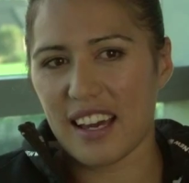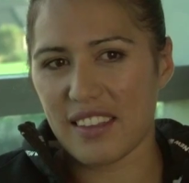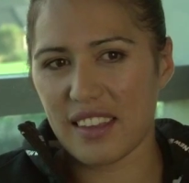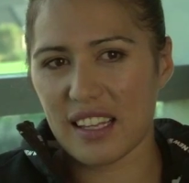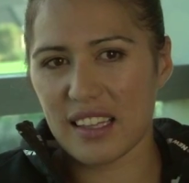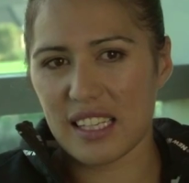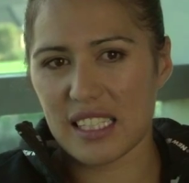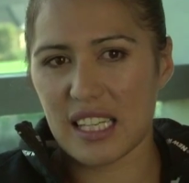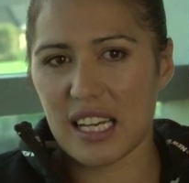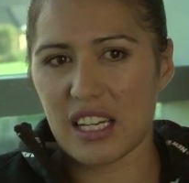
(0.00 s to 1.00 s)
I think
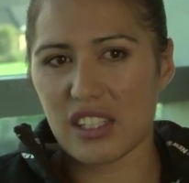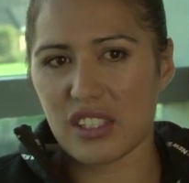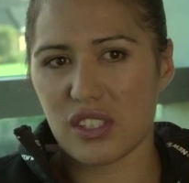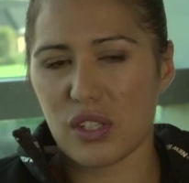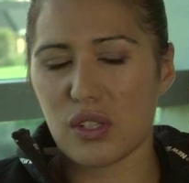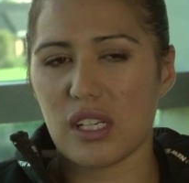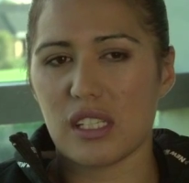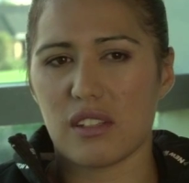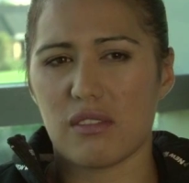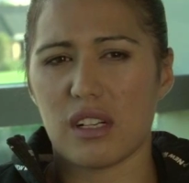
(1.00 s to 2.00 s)
these last 2
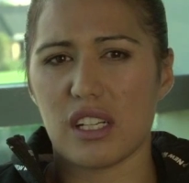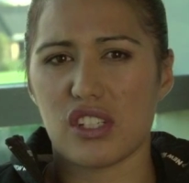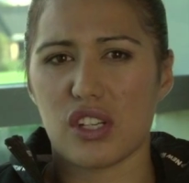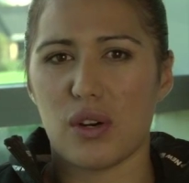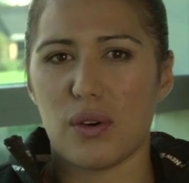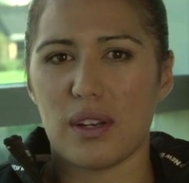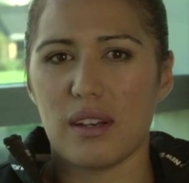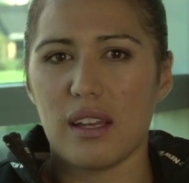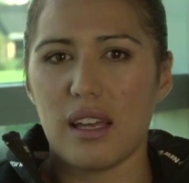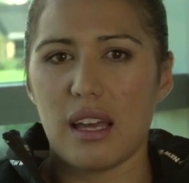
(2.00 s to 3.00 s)
years have really shown
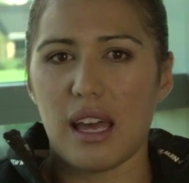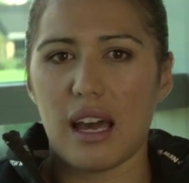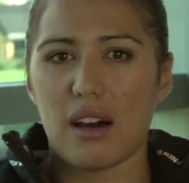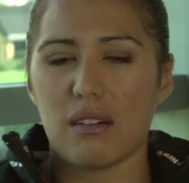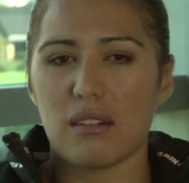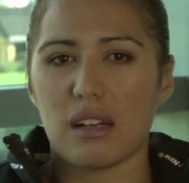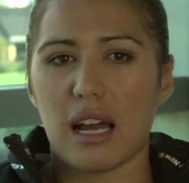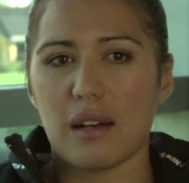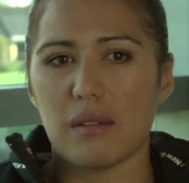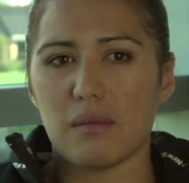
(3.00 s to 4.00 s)

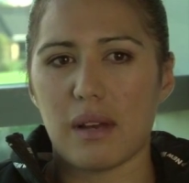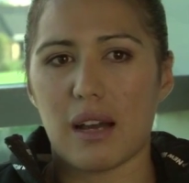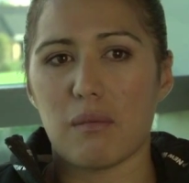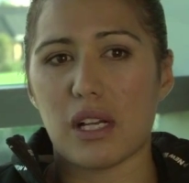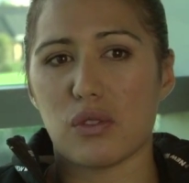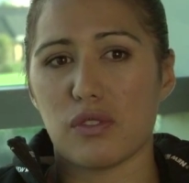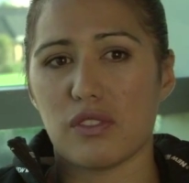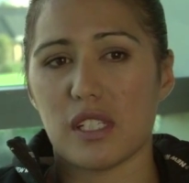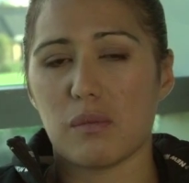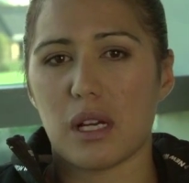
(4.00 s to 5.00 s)
how much we've
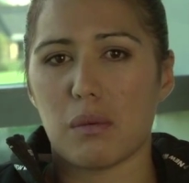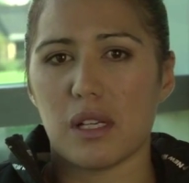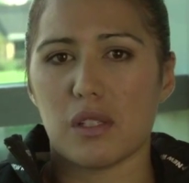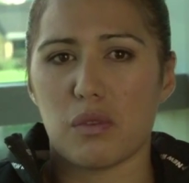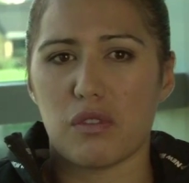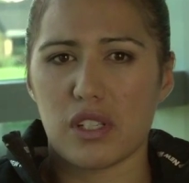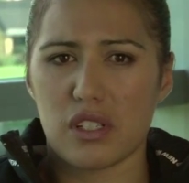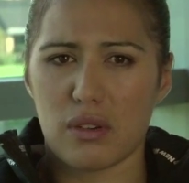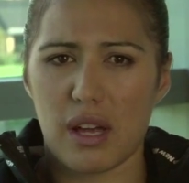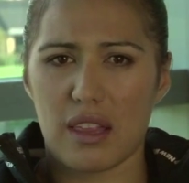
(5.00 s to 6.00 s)
stepped up as
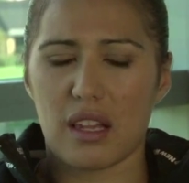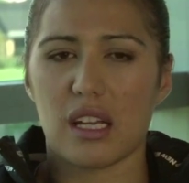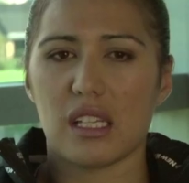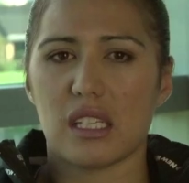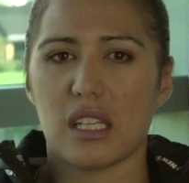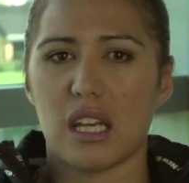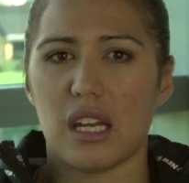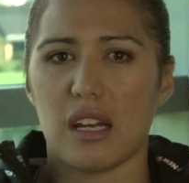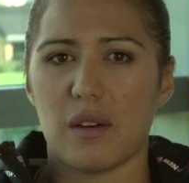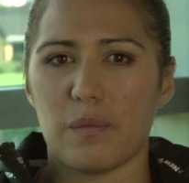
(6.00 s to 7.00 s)
professional athletes and
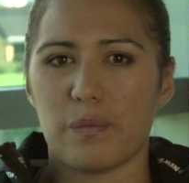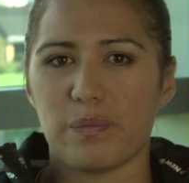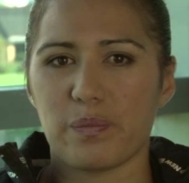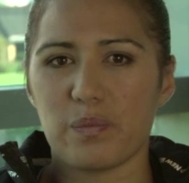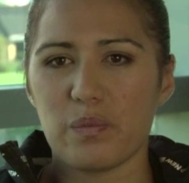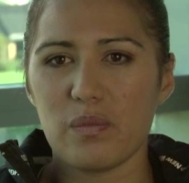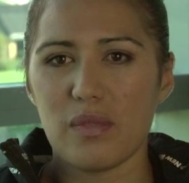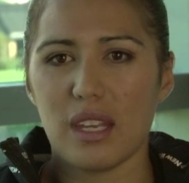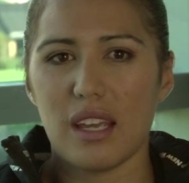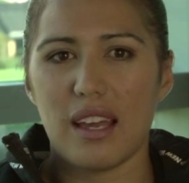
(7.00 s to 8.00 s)
that
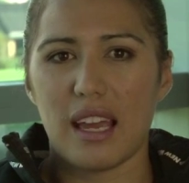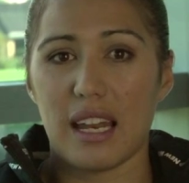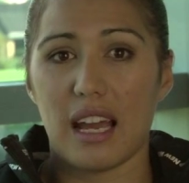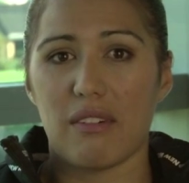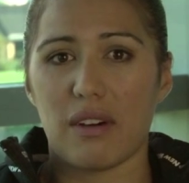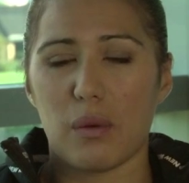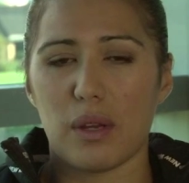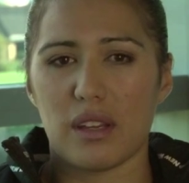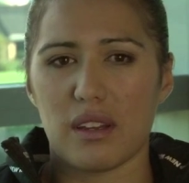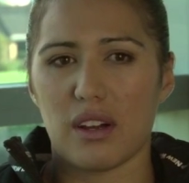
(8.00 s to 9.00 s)
and how far
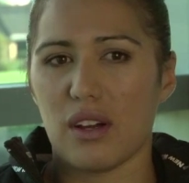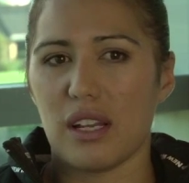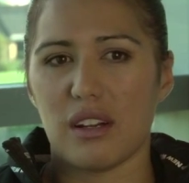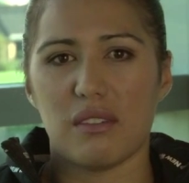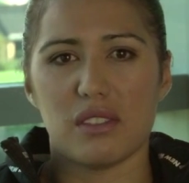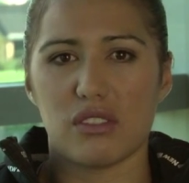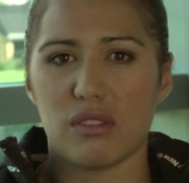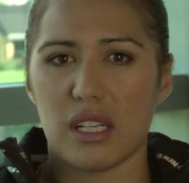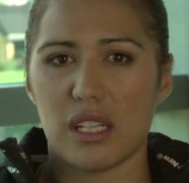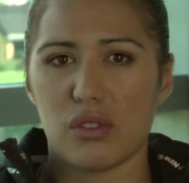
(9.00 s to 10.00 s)
we can go, and I've just
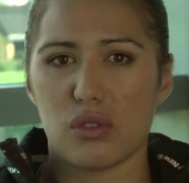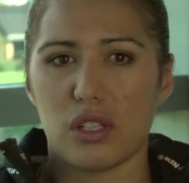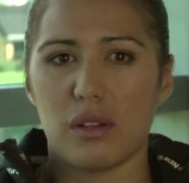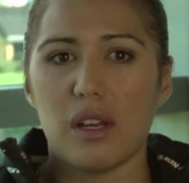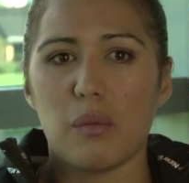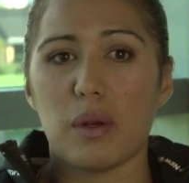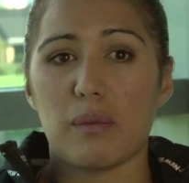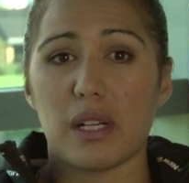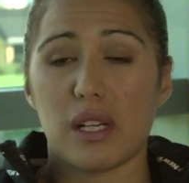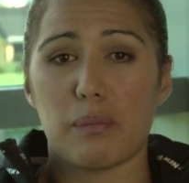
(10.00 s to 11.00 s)
really enjoyed
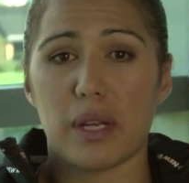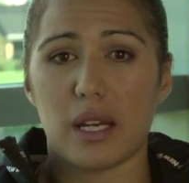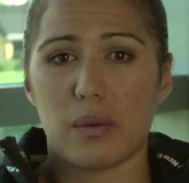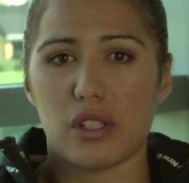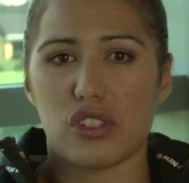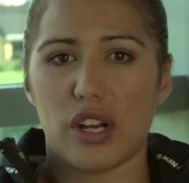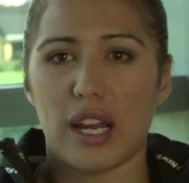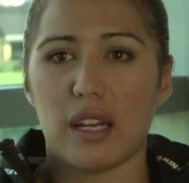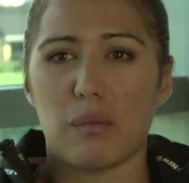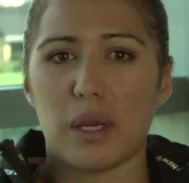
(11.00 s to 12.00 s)
being able to
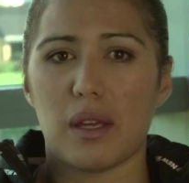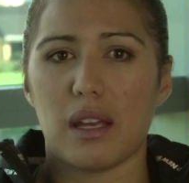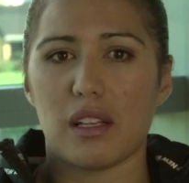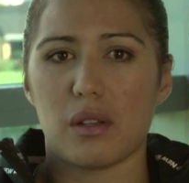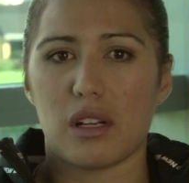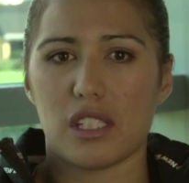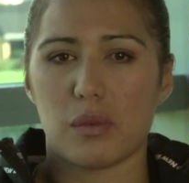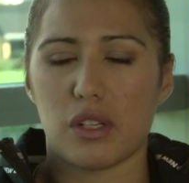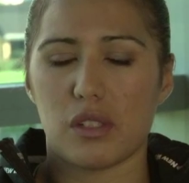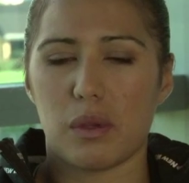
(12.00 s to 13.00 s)
train and be
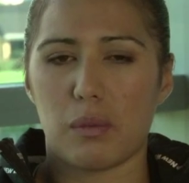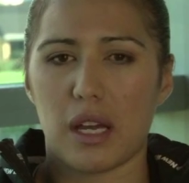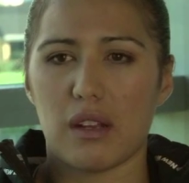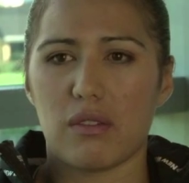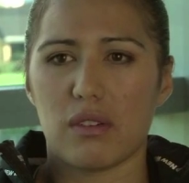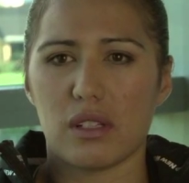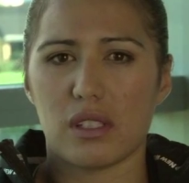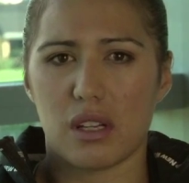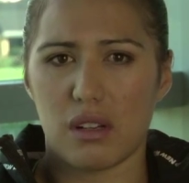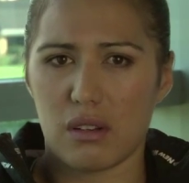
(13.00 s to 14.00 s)
paid for it,
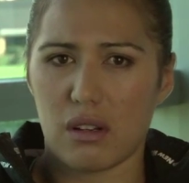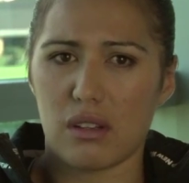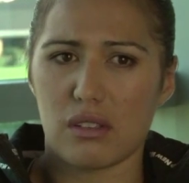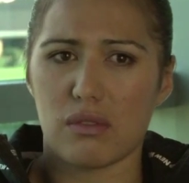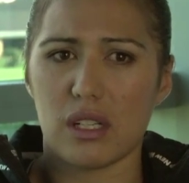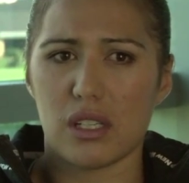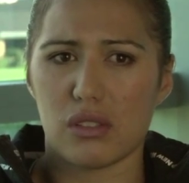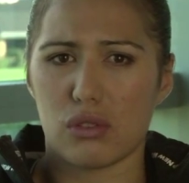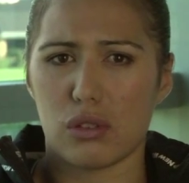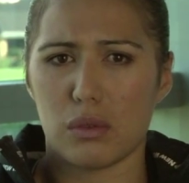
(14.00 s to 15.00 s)
so no, it's really
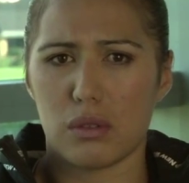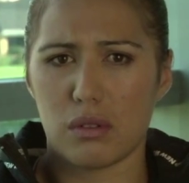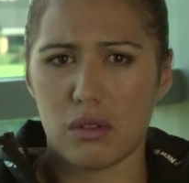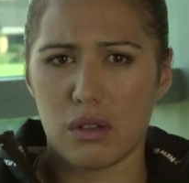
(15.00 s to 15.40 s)
enjoyable.